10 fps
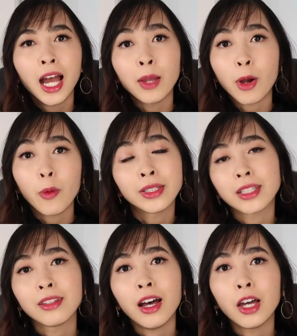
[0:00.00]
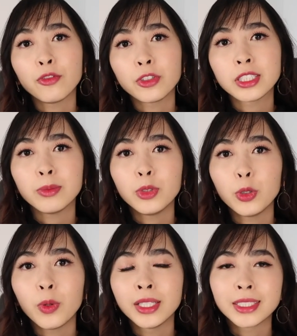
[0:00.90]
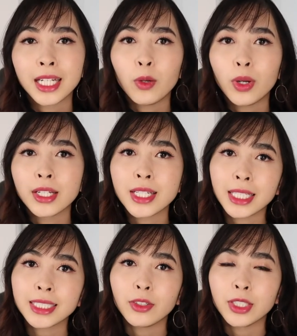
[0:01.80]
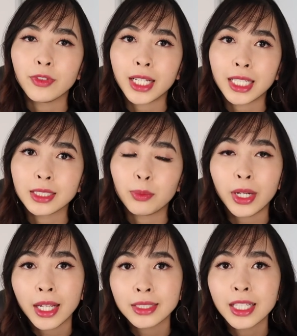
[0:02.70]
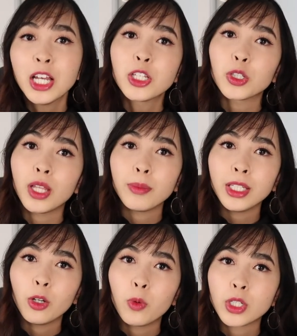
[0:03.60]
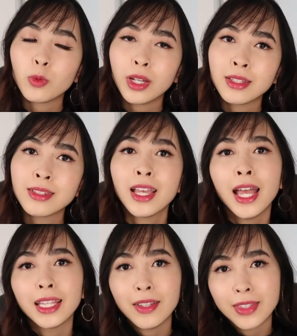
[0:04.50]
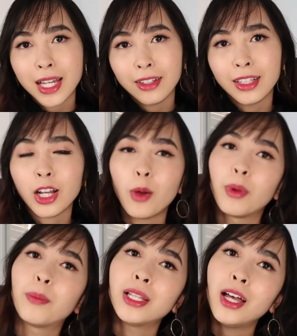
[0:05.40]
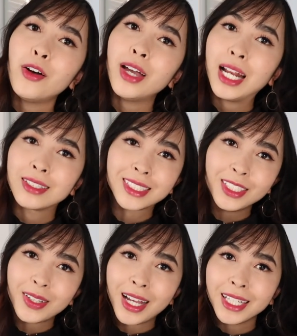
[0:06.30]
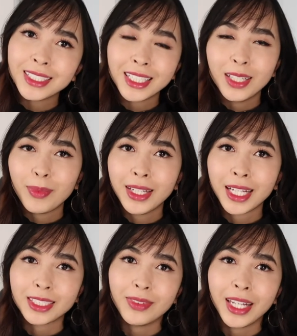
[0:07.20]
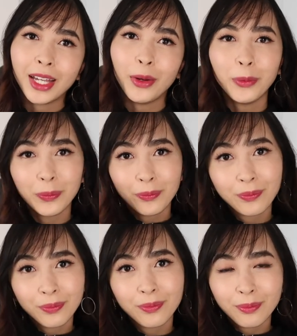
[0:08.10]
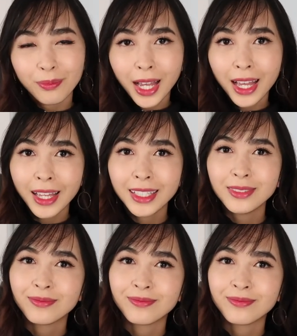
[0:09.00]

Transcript: I'm always on the hunt for some new ones, and I want to test out different kinds of brands. So let me know which ones. Leave it down in the comment below, and I'll see you guys in my next video. Bye!